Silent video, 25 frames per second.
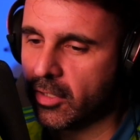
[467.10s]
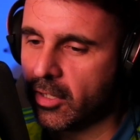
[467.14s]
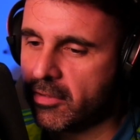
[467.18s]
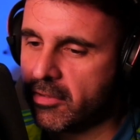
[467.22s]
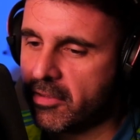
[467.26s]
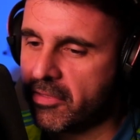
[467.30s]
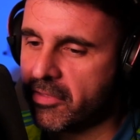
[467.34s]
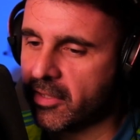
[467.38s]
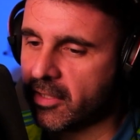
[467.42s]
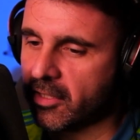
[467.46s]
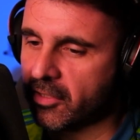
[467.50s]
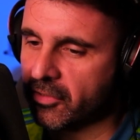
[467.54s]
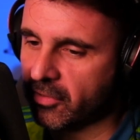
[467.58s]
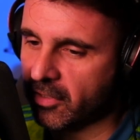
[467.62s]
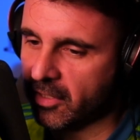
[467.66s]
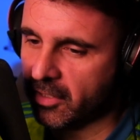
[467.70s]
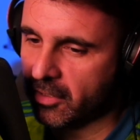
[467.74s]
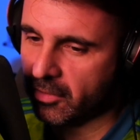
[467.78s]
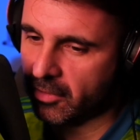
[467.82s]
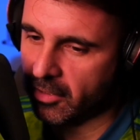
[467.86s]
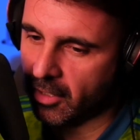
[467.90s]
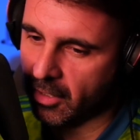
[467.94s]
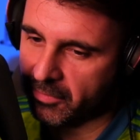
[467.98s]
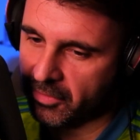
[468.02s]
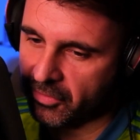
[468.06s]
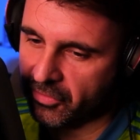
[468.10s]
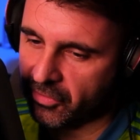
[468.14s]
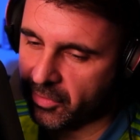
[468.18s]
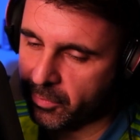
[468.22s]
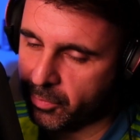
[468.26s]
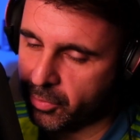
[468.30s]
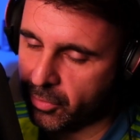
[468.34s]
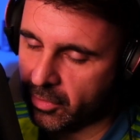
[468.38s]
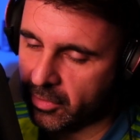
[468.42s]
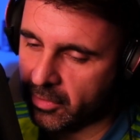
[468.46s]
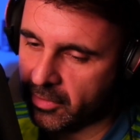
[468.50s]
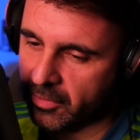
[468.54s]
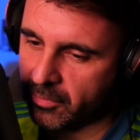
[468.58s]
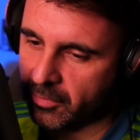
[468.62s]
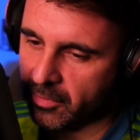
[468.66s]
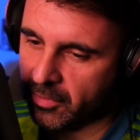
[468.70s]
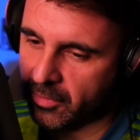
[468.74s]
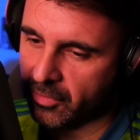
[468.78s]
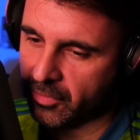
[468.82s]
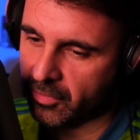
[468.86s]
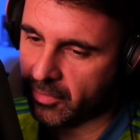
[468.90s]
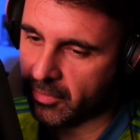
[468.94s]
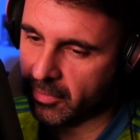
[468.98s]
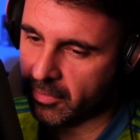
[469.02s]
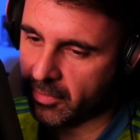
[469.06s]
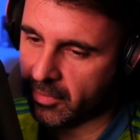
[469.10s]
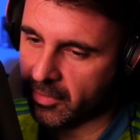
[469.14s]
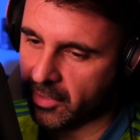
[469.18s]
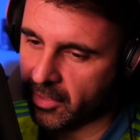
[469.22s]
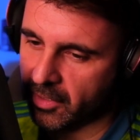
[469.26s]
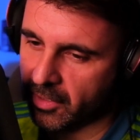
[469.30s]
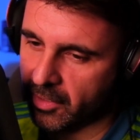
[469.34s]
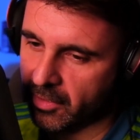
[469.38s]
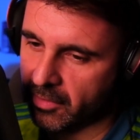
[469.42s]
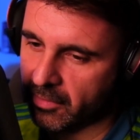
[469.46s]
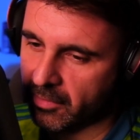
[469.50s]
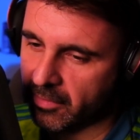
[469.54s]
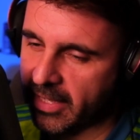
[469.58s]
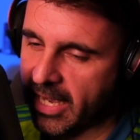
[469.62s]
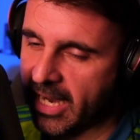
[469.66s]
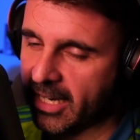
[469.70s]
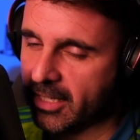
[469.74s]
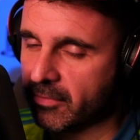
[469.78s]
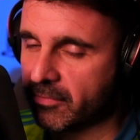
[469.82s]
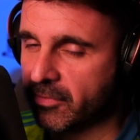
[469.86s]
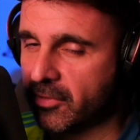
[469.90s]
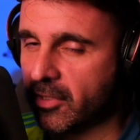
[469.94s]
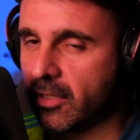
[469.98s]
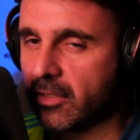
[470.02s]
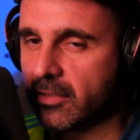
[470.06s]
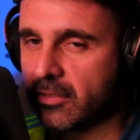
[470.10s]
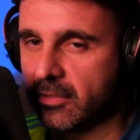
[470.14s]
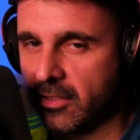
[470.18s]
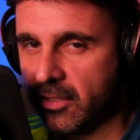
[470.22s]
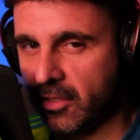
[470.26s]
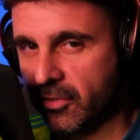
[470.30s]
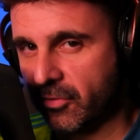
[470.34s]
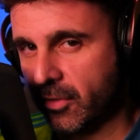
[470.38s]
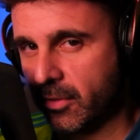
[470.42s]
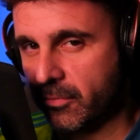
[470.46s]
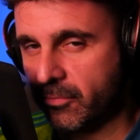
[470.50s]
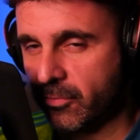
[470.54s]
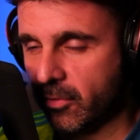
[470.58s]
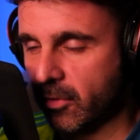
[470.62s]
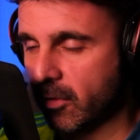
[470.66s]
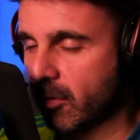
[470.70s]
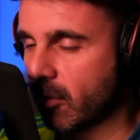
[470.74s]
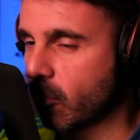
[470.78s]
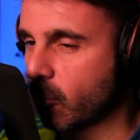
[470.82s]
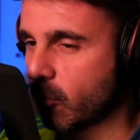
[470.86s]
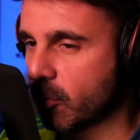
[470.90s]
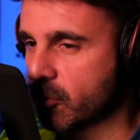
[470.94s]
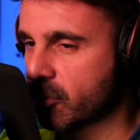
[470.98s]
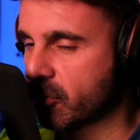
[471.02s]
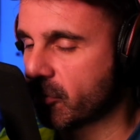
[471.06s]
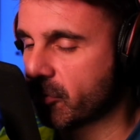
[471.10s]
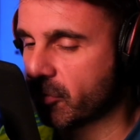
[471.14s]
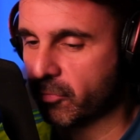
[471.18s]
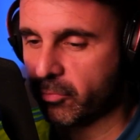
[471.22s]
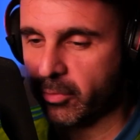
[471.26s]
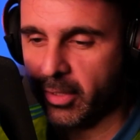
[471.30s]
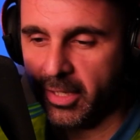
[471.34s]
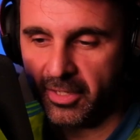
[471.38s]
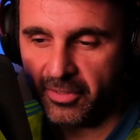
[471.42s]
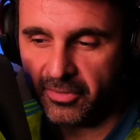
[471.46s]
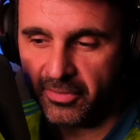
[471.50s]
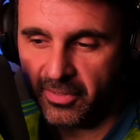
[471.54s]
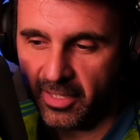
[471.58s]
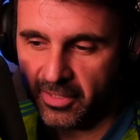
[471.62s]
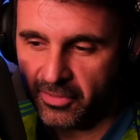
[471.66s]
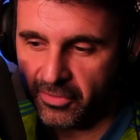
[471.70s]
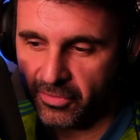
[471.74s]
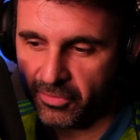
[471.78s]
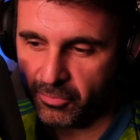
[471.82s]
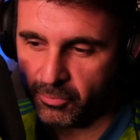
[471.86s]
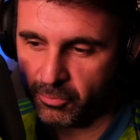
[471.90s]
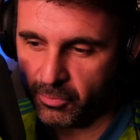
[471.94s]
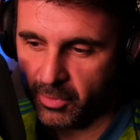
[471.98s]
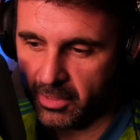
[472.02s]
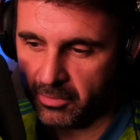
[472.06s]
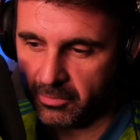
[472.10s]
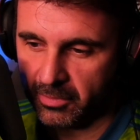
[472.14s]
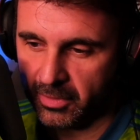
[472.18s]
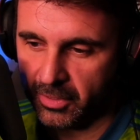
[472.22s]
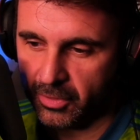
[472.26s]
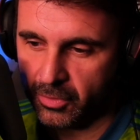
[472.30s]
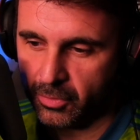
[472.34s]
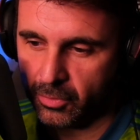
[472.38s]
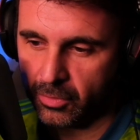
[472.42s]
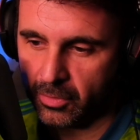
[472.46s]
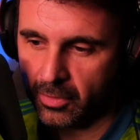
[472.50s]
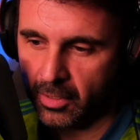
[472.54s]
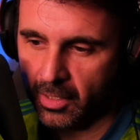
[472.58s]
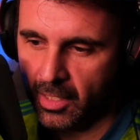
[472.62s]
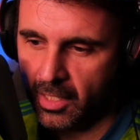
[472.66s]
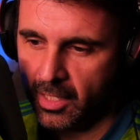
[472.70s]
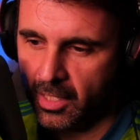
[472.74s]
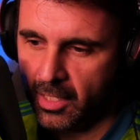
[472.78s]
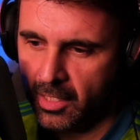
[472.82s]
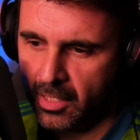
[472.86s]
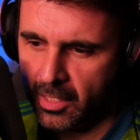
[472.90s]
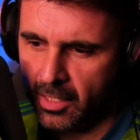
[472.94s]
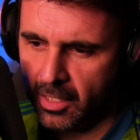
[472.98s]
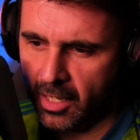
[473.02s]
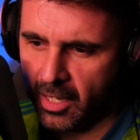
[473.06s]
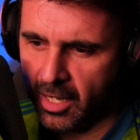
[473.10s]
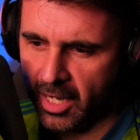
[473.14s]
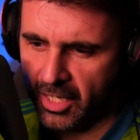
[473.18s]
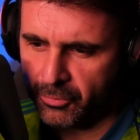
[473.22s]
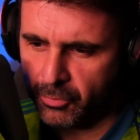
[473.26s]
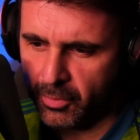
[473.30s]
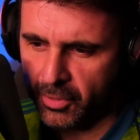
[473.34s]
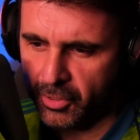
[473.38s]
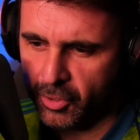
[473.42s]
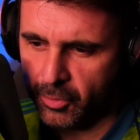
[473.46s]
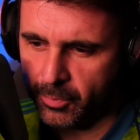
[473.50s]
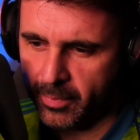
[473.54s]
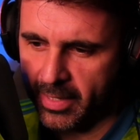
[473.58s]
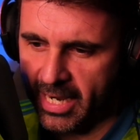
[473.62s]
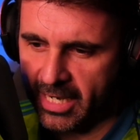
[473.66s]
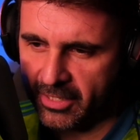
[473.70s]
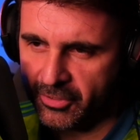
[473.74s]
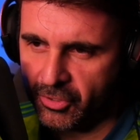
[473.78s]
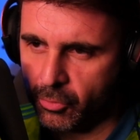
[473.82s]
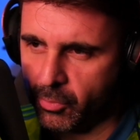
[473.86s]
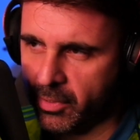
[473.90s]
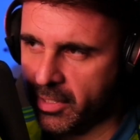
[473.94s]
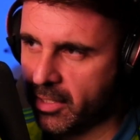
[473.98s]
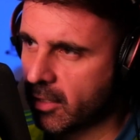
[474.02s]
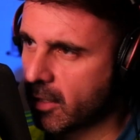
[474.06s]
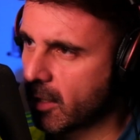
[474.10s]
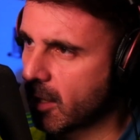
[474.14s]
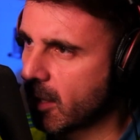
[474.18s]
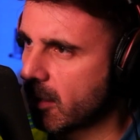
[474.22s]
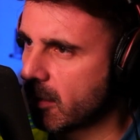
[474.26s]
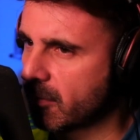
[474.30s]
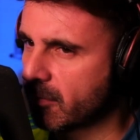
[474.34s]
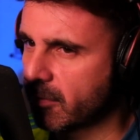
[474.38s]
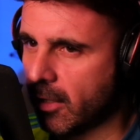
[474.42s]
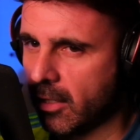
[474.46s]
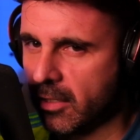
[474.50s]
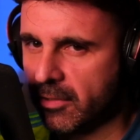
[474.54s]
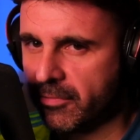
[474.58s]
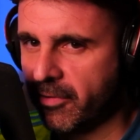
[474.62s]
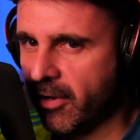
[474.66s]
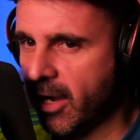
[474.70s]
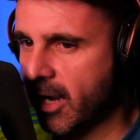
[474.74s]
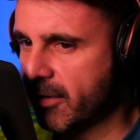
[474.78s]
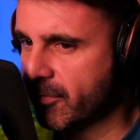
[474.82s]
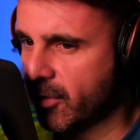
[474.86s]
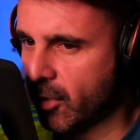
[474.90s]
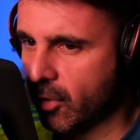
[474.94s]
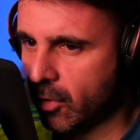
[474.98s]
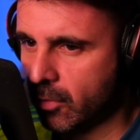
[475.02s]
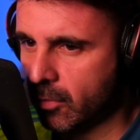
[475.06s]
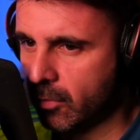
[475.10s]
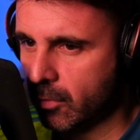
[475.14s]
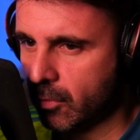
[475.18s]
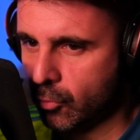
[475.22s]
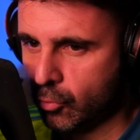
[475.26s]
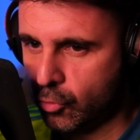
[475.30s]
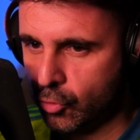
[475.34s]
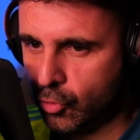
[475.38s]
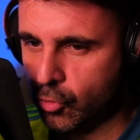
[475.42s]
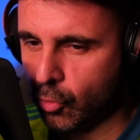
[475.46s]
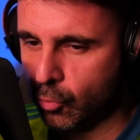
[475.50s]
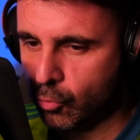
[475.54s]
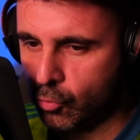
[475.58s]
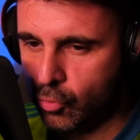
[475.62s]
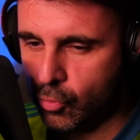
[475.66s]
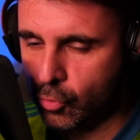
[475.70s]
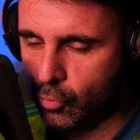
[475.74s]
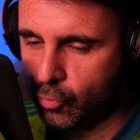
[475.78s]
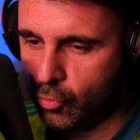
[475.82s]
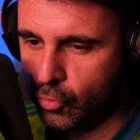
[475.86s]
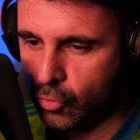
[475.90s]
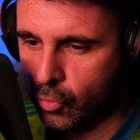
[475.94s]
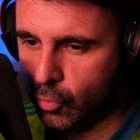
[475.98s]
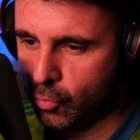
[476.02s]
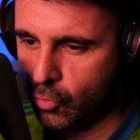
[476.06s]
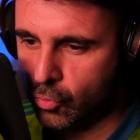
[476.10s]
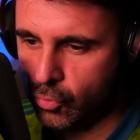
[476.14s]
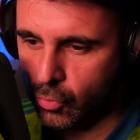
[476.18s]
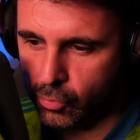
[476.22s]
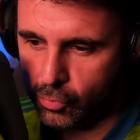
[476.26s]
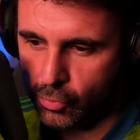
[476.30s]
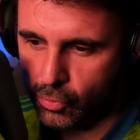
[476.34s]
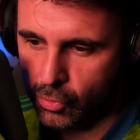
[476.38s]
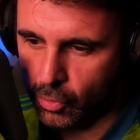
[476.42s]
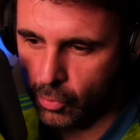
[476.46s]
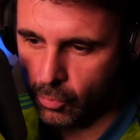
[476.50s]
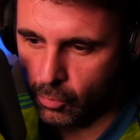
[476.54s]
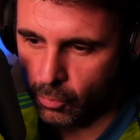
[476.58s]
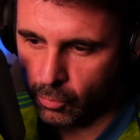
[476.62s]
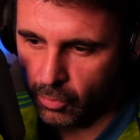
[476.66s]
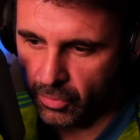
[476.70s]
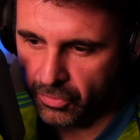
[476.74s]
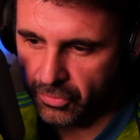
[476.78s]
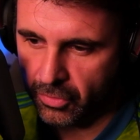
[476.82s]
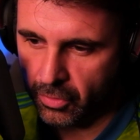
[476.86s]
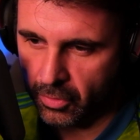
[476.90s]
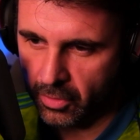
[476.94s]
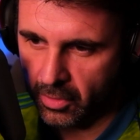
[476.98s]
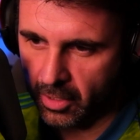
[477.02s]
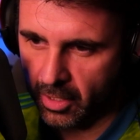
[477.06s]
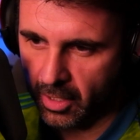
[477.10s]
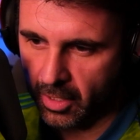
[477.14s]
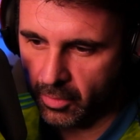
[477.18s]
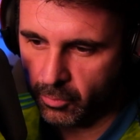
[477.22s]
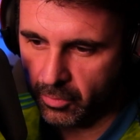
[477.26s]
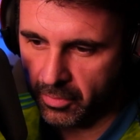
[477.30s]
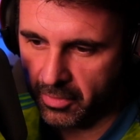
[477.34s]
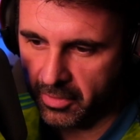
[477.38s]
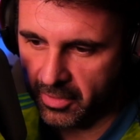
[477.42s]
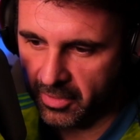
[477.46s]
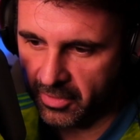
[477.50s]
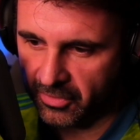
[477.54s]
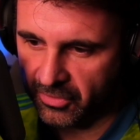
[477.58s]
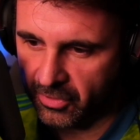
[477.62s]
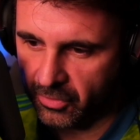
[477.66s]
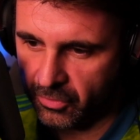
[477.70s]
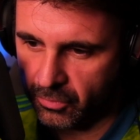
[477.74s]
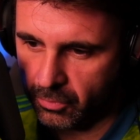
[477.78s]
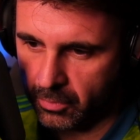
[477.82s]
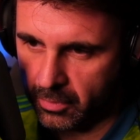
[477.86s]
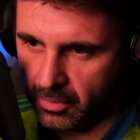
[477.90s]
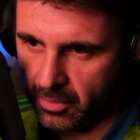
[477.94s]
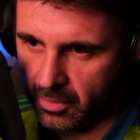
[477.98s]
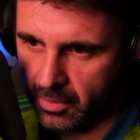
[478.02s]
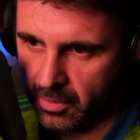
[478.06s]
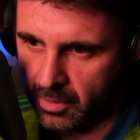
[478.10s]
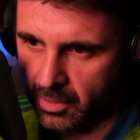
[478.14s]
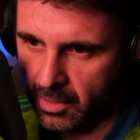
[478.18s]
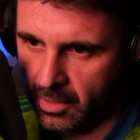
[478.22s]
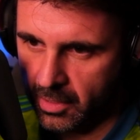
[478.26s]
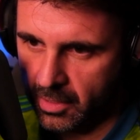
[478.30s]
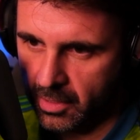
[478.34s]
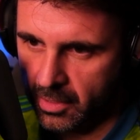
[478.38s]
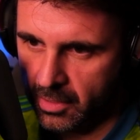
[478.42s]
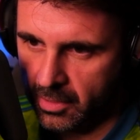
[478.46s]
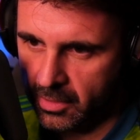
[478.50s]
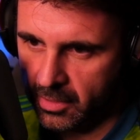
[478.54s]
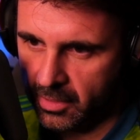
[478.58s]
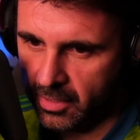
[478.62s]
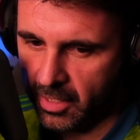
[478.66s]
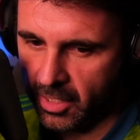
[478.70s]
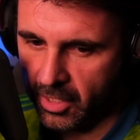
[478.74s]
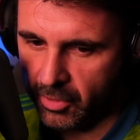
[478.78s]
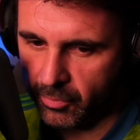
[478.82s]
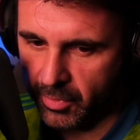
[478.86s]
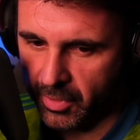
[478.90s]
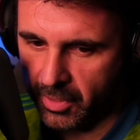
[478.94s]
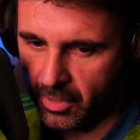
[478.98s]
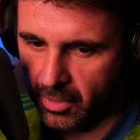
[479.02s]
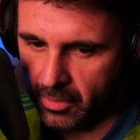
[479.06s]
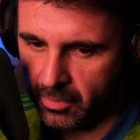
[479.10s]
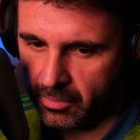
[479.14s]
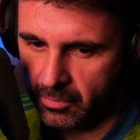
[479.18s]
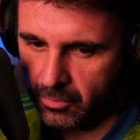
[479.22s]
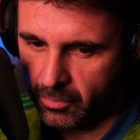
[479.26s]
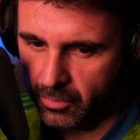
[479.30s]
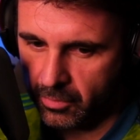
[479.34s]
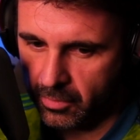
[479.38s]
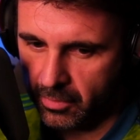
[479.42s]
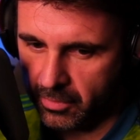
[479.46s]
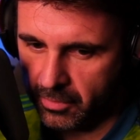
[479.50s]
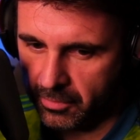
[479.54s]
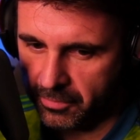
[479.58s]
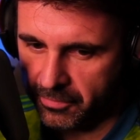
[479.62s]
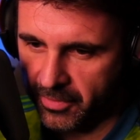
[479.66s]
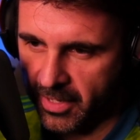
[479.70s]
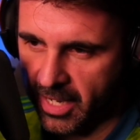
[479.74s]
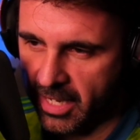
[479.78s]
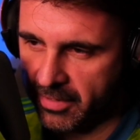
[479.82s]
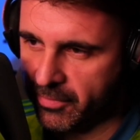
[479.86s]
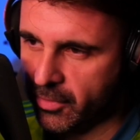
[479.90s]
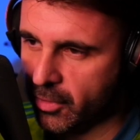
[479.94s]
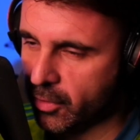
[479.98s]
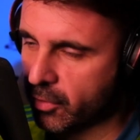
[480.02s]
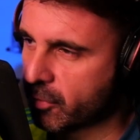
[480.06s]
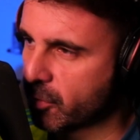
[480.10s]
other thing that's like obviously pulling is the lack of color except for our oranges and reds. That's really, really cool. I just want to go back to we hear our, our five note. What's going on with this? Just want to. Yeah, here we go. The five note